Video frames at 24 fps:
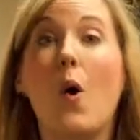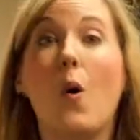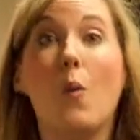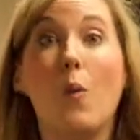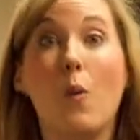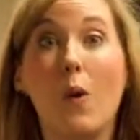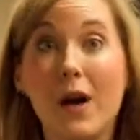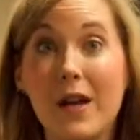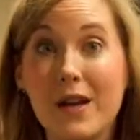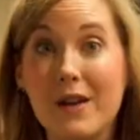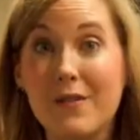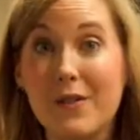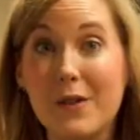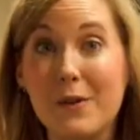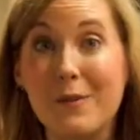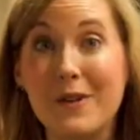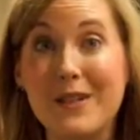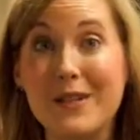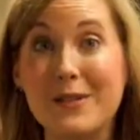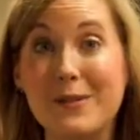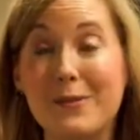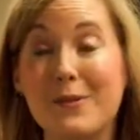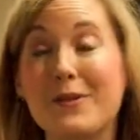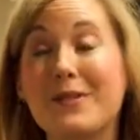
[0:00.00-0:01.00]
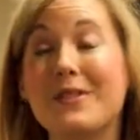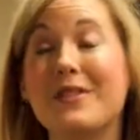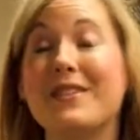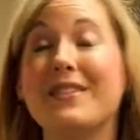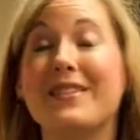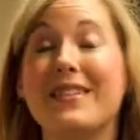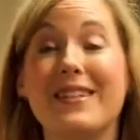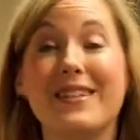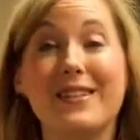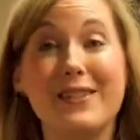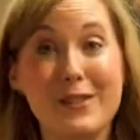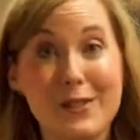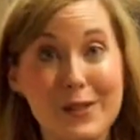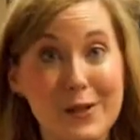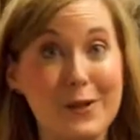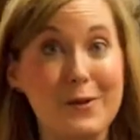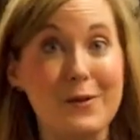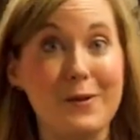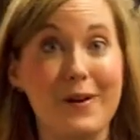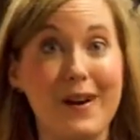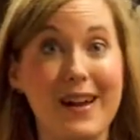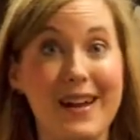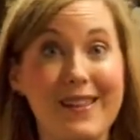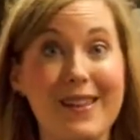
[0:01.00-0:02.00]
One of the resources is
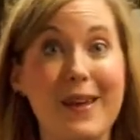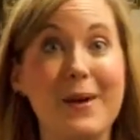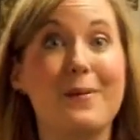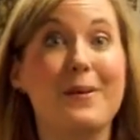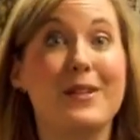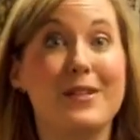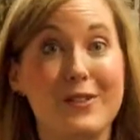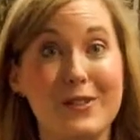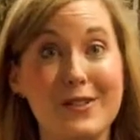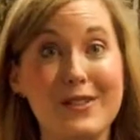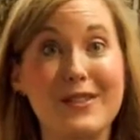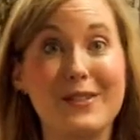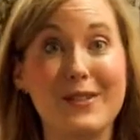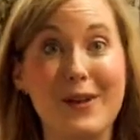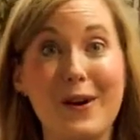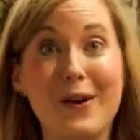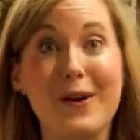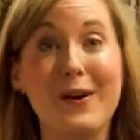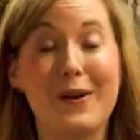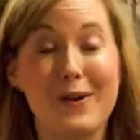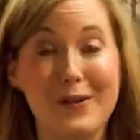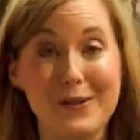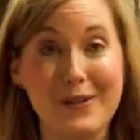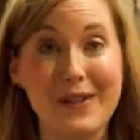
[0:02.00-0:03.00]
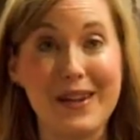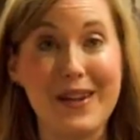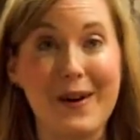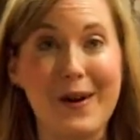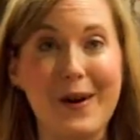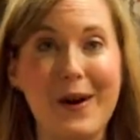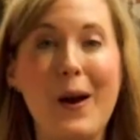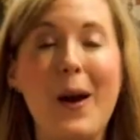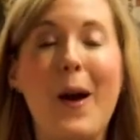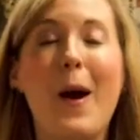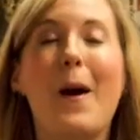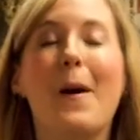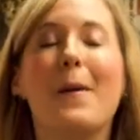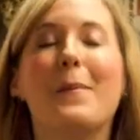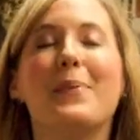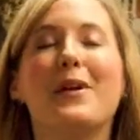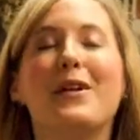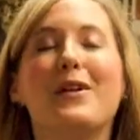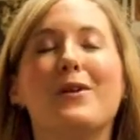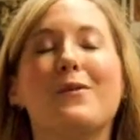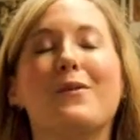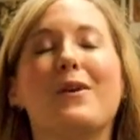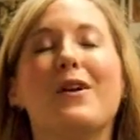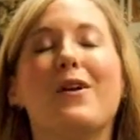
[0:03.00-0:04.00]
tutoring that we just saw earlier,
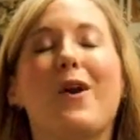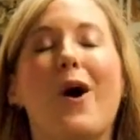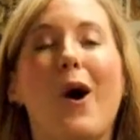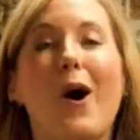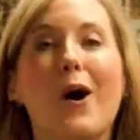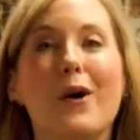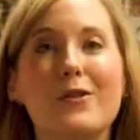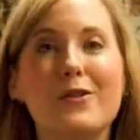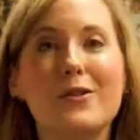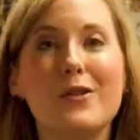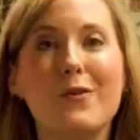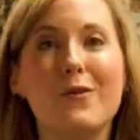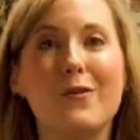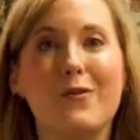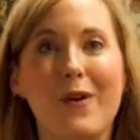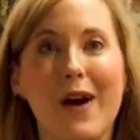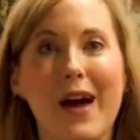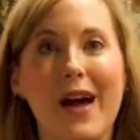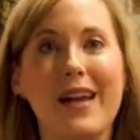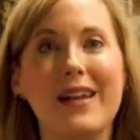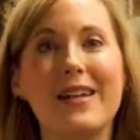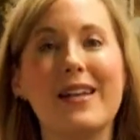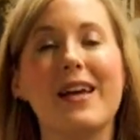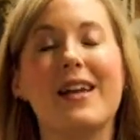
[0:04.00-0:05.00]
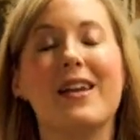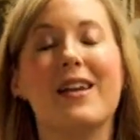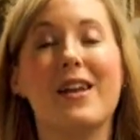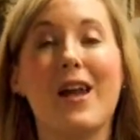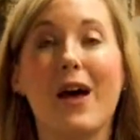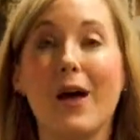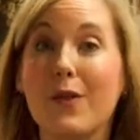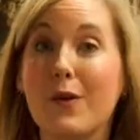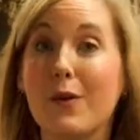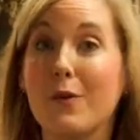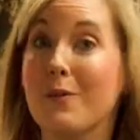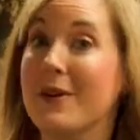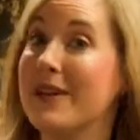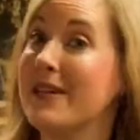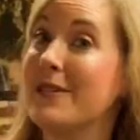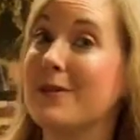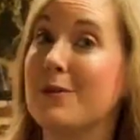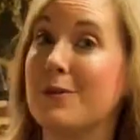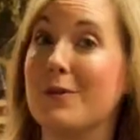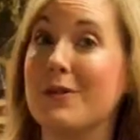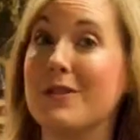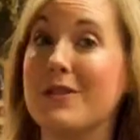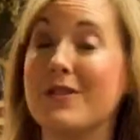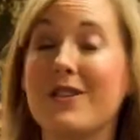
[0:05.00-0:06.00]
but you can also find another
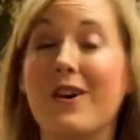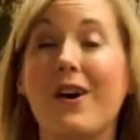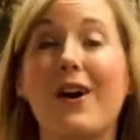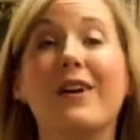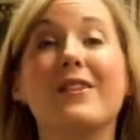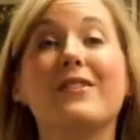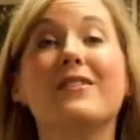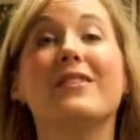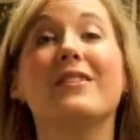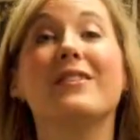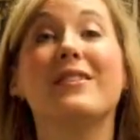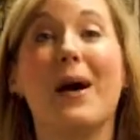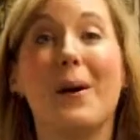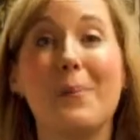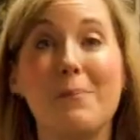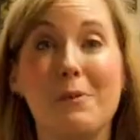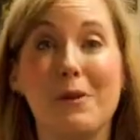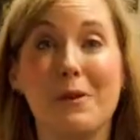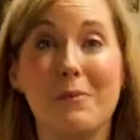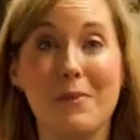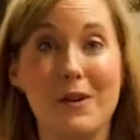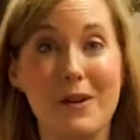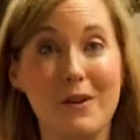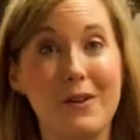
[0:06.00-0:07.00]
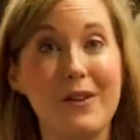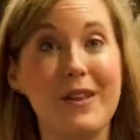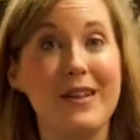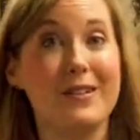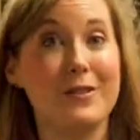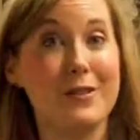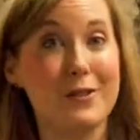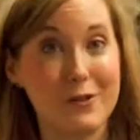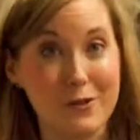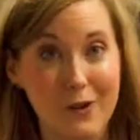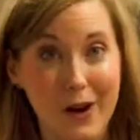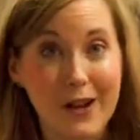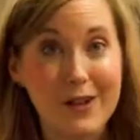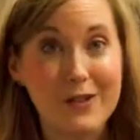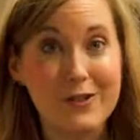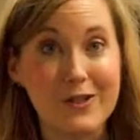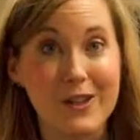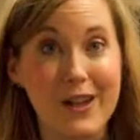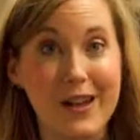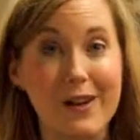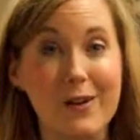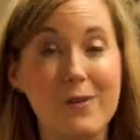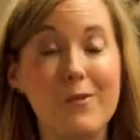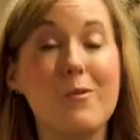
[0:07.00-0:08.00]
resource called supplemental
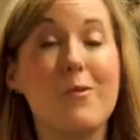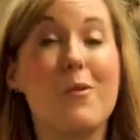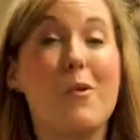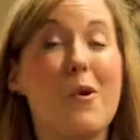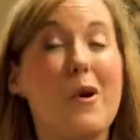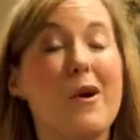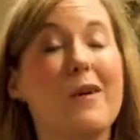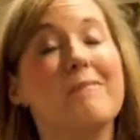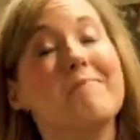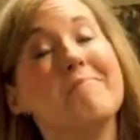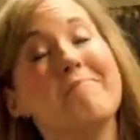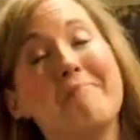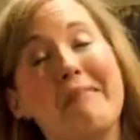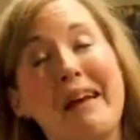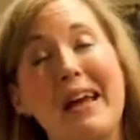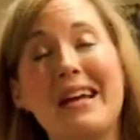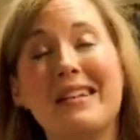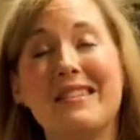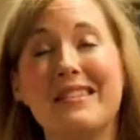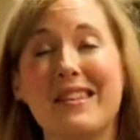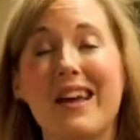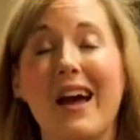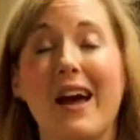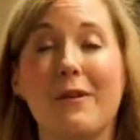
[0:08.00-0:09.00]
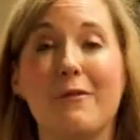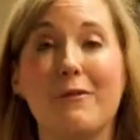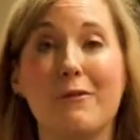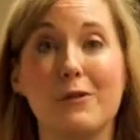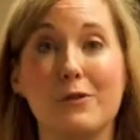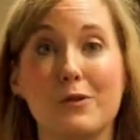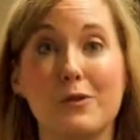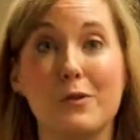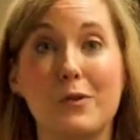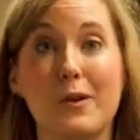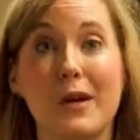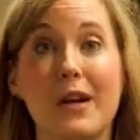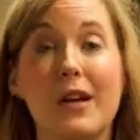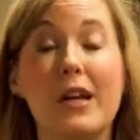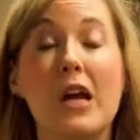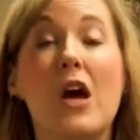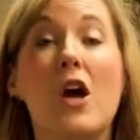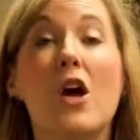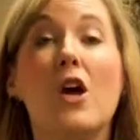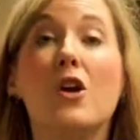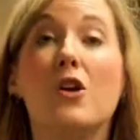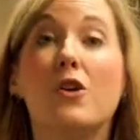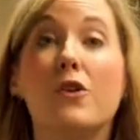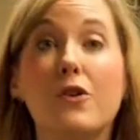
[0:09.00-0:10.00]
instruction, or SI for short.
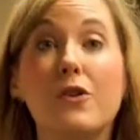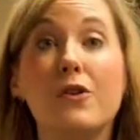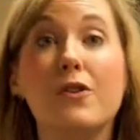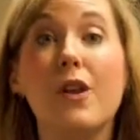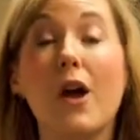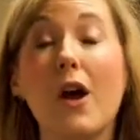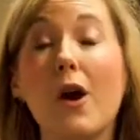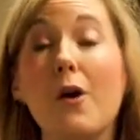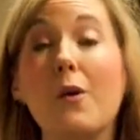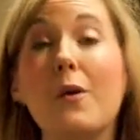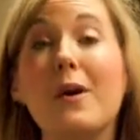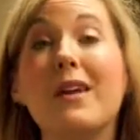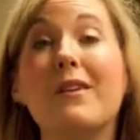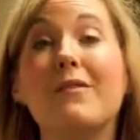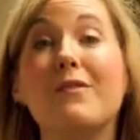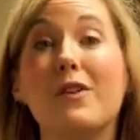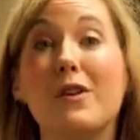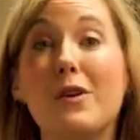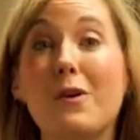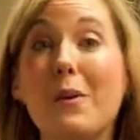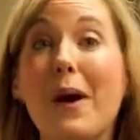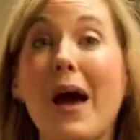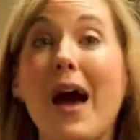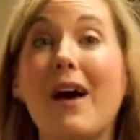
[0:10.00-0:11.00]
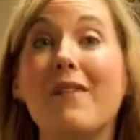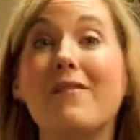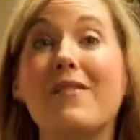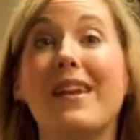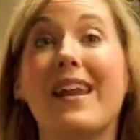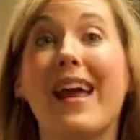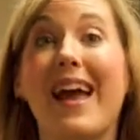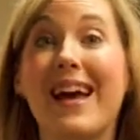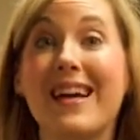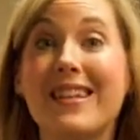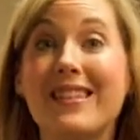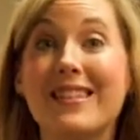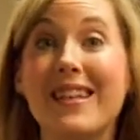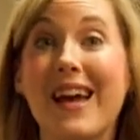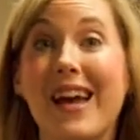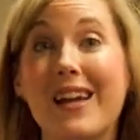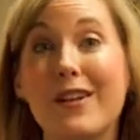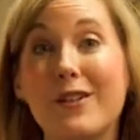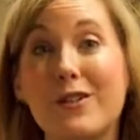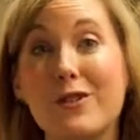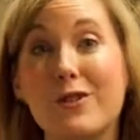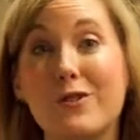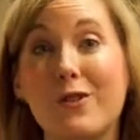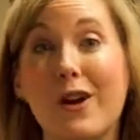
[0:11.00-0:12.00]
You'll know if you have an SI
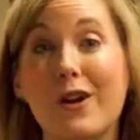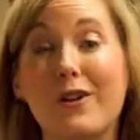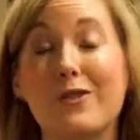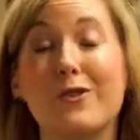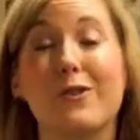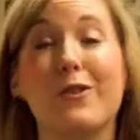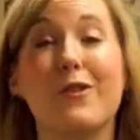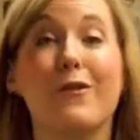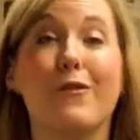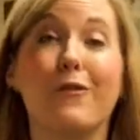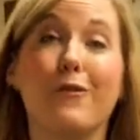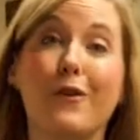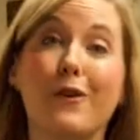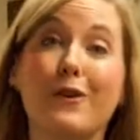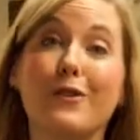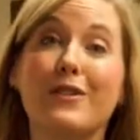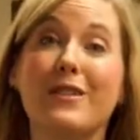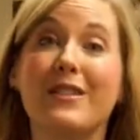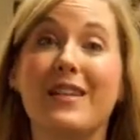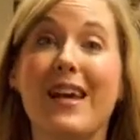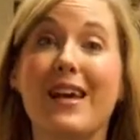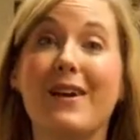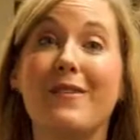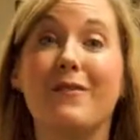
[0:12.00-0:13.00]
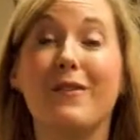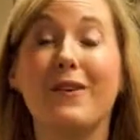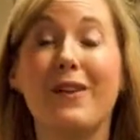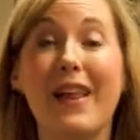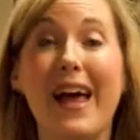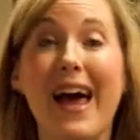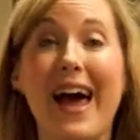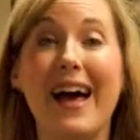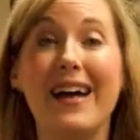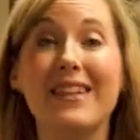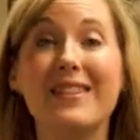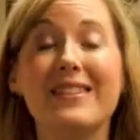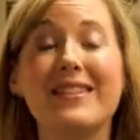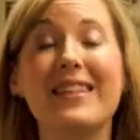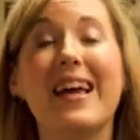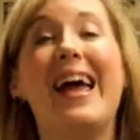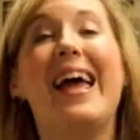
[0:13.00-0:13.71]
instructor the first day of class.